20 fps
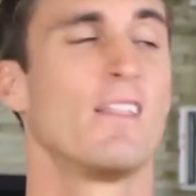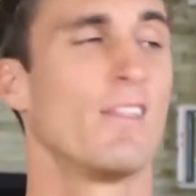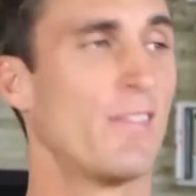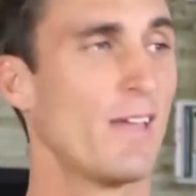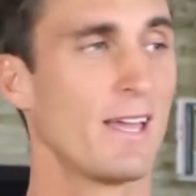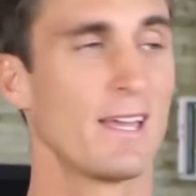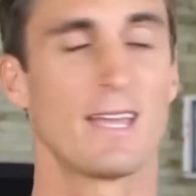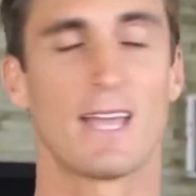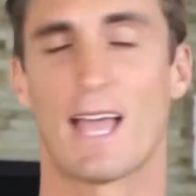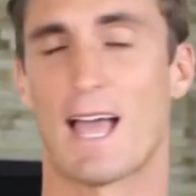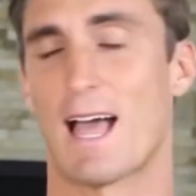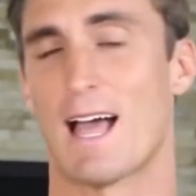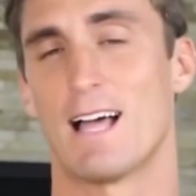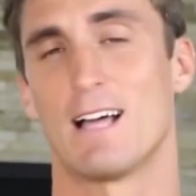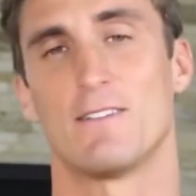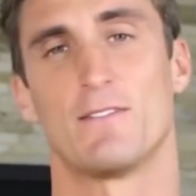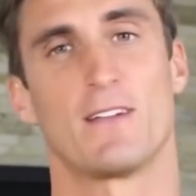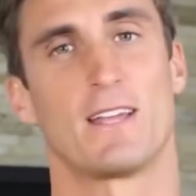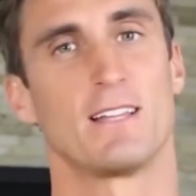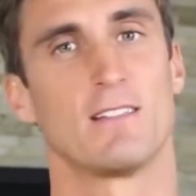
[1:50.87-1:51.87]
They
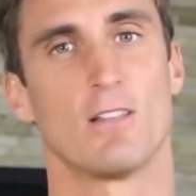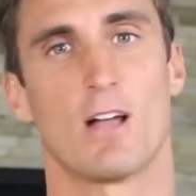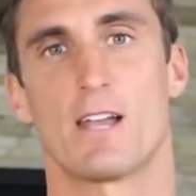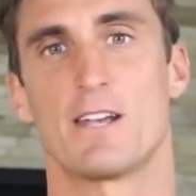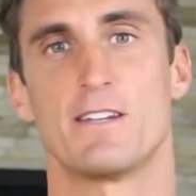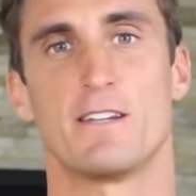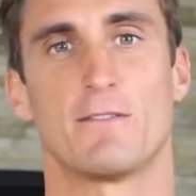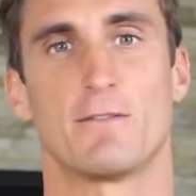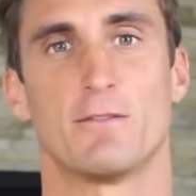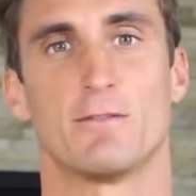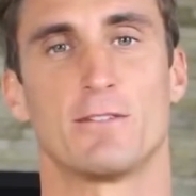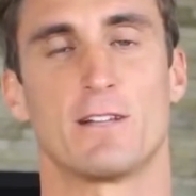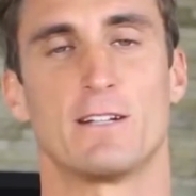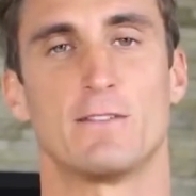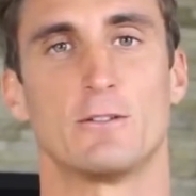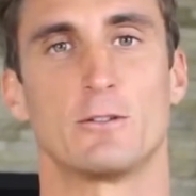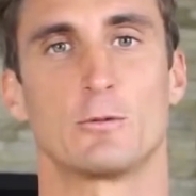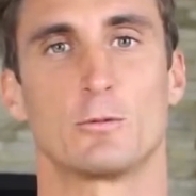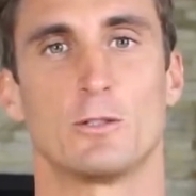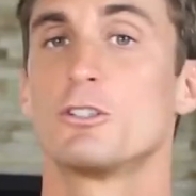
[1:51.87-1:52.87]
have a lot of different
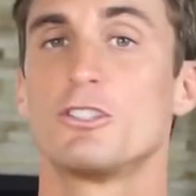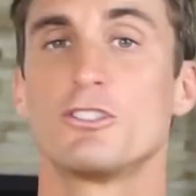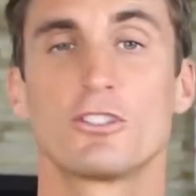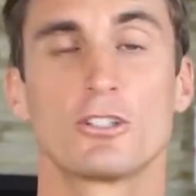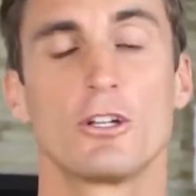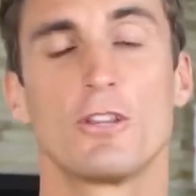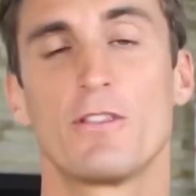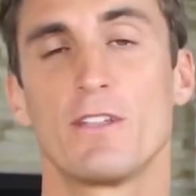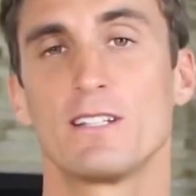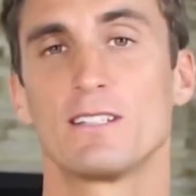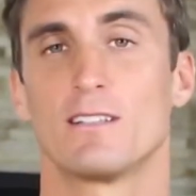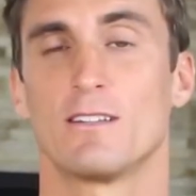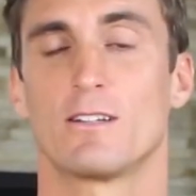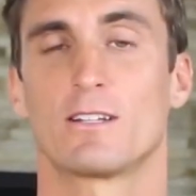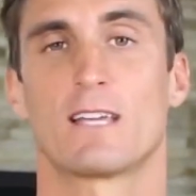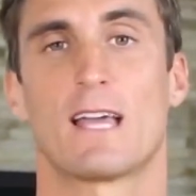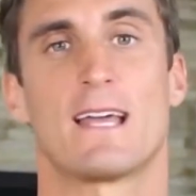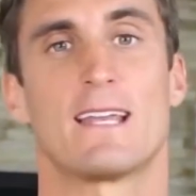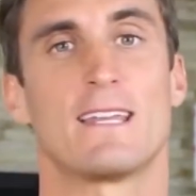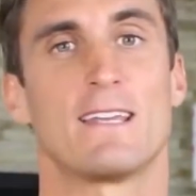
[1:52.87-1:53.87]
flavors, which is a good thing to
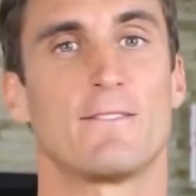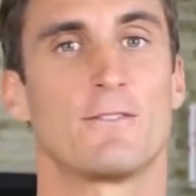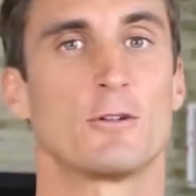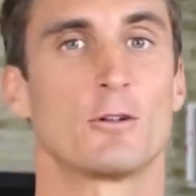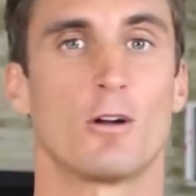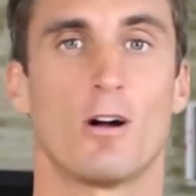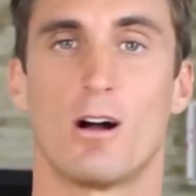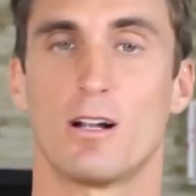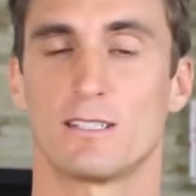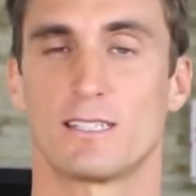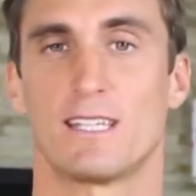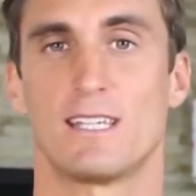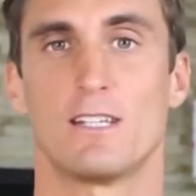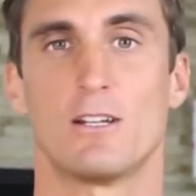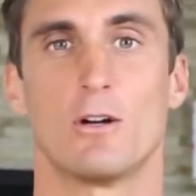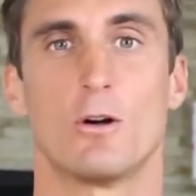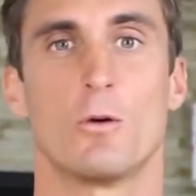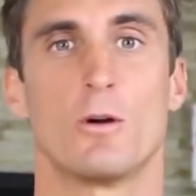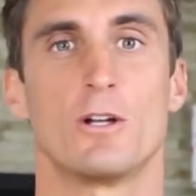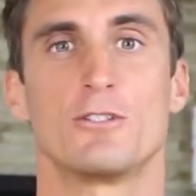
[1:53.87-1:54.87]
look at if you're on
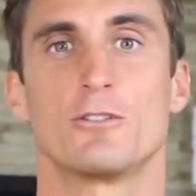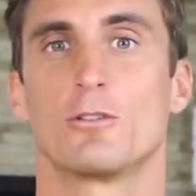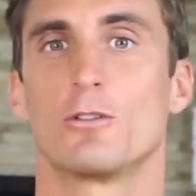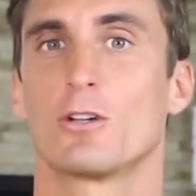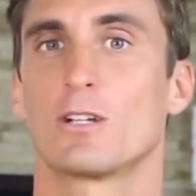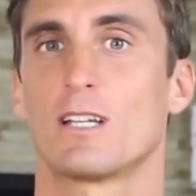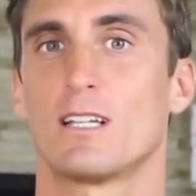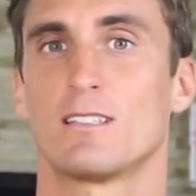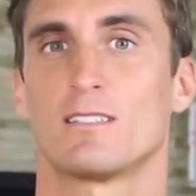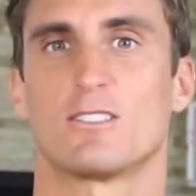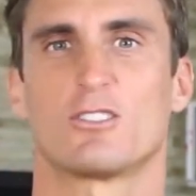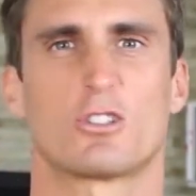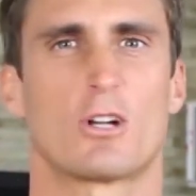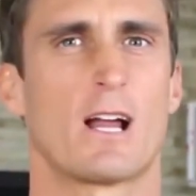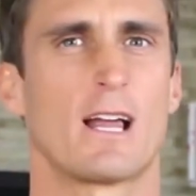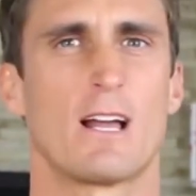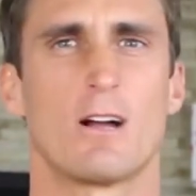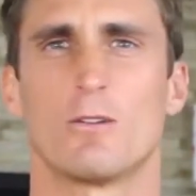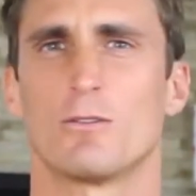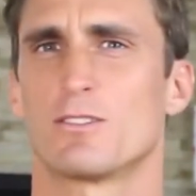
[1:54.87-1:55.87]
keto and you're looking to
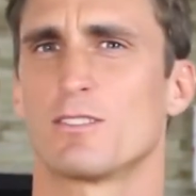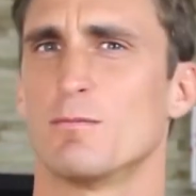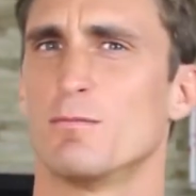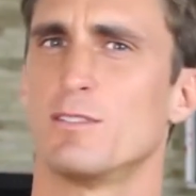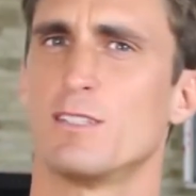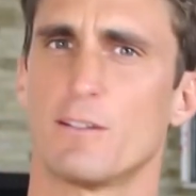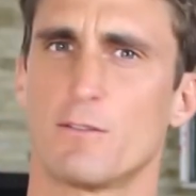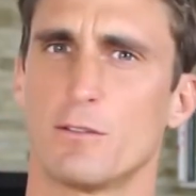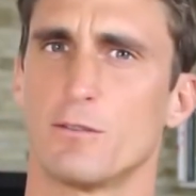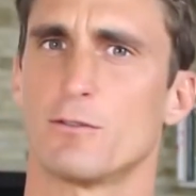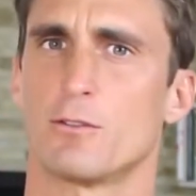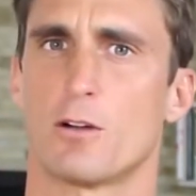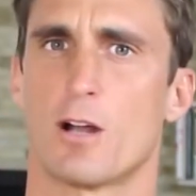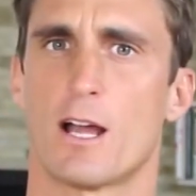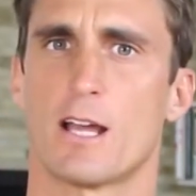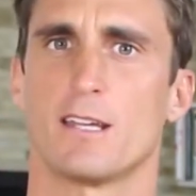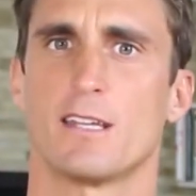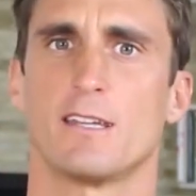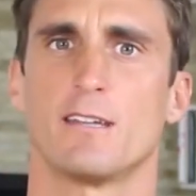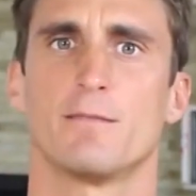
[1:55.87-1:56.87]
try out some different
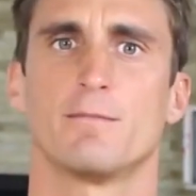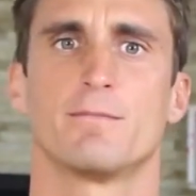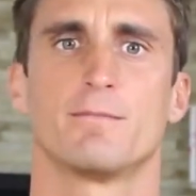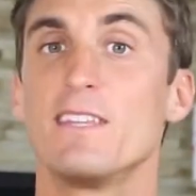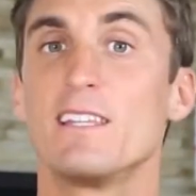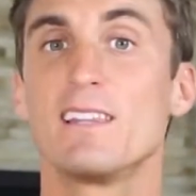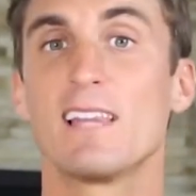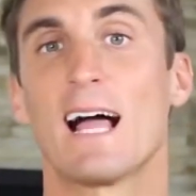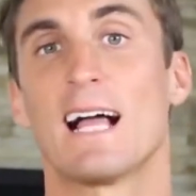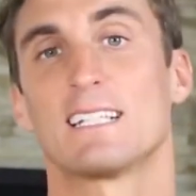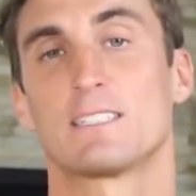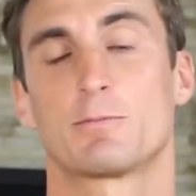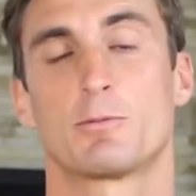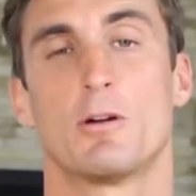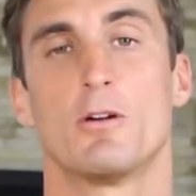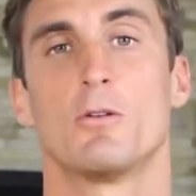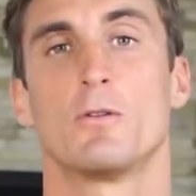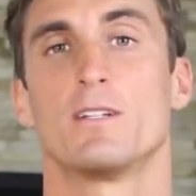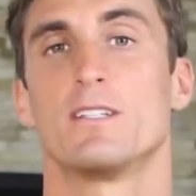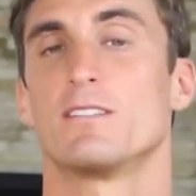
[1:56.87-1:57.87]
variety. And the last
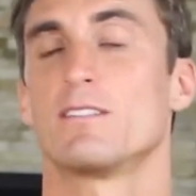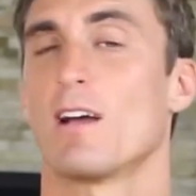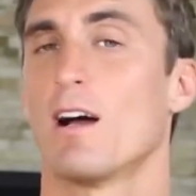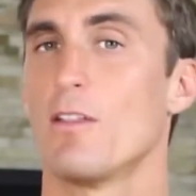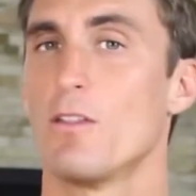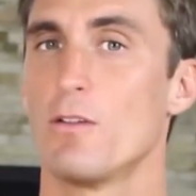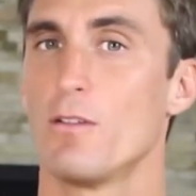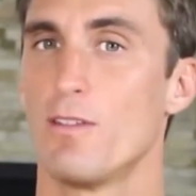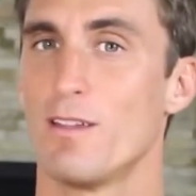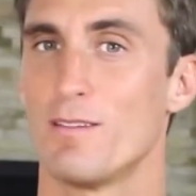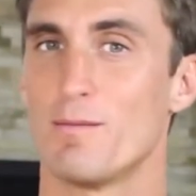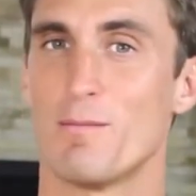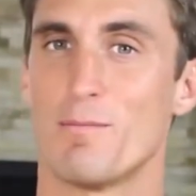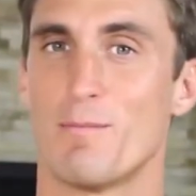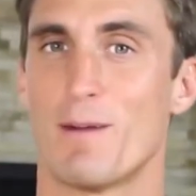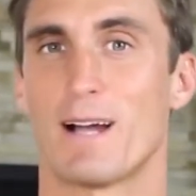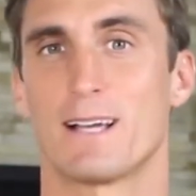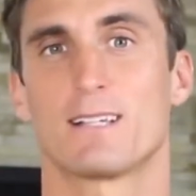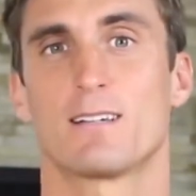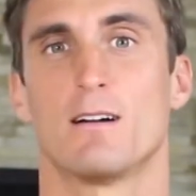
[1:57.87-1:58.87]
pro is, other than
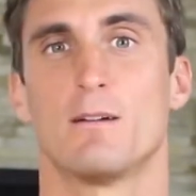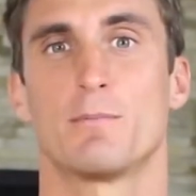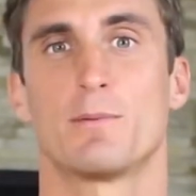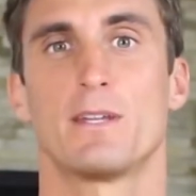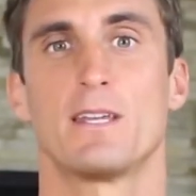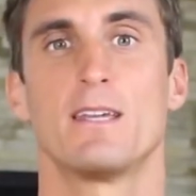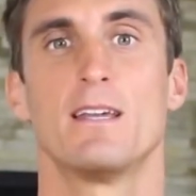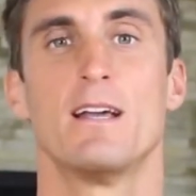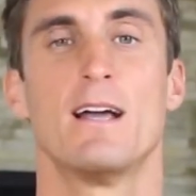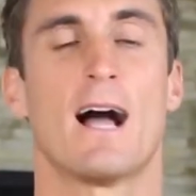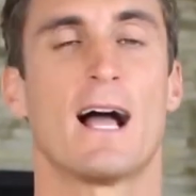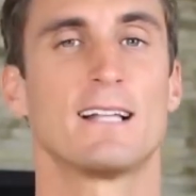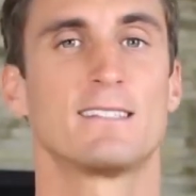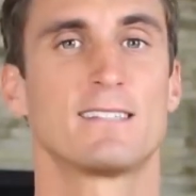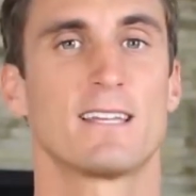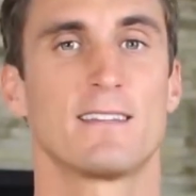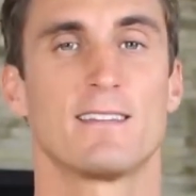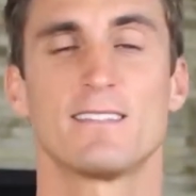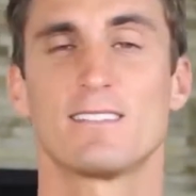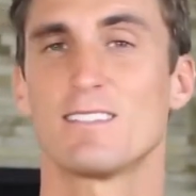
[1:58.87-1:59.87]
my company, I'd
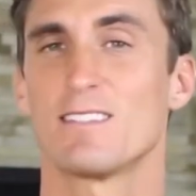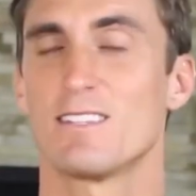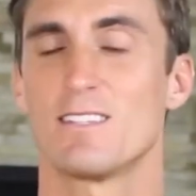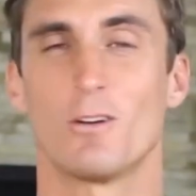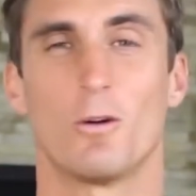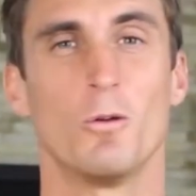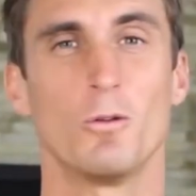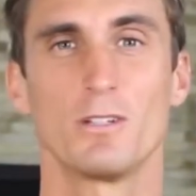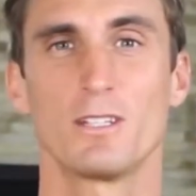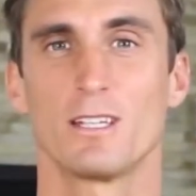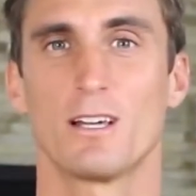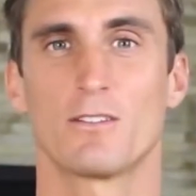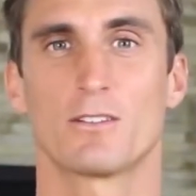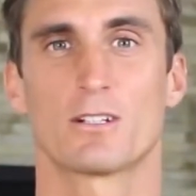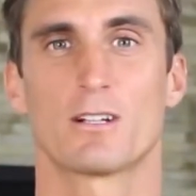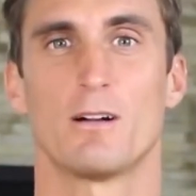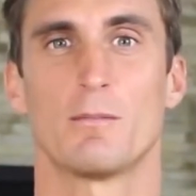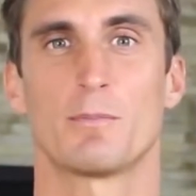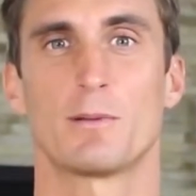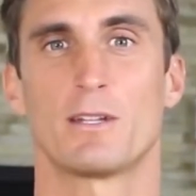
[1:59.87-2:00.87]
say this is the only other
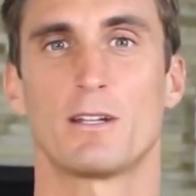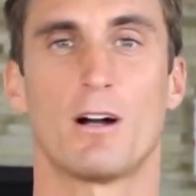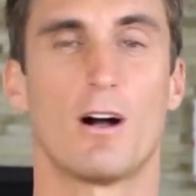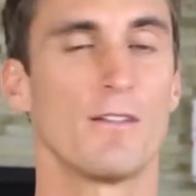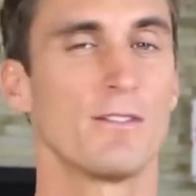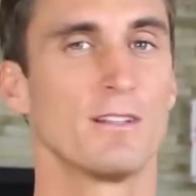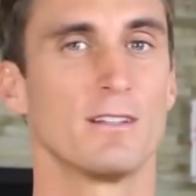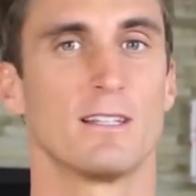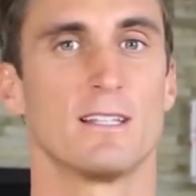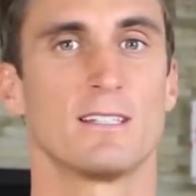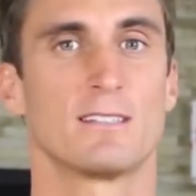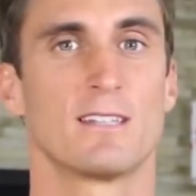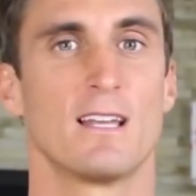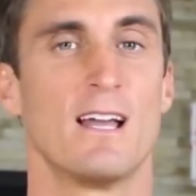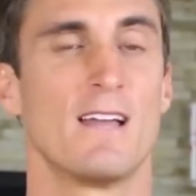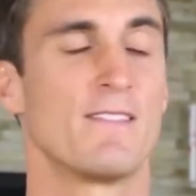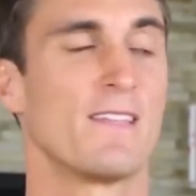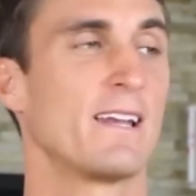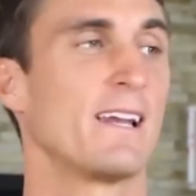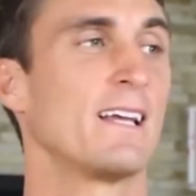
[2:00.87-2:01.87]
company on the list
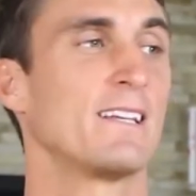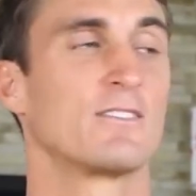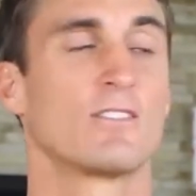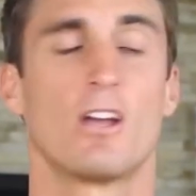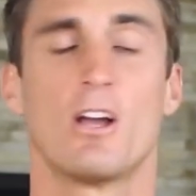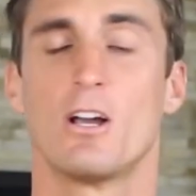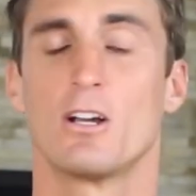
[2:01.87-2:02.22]
that has